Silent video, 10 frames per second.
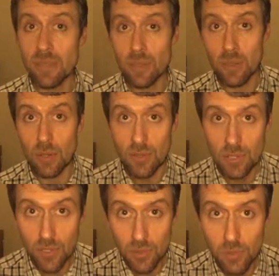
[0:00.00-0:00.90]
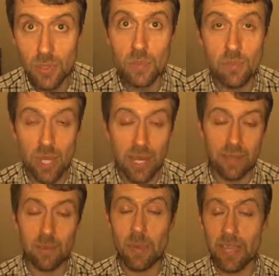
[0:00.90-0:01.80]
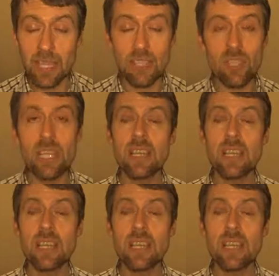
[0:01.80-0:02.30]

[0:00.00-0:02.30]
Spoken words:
or on the YouTube channel page.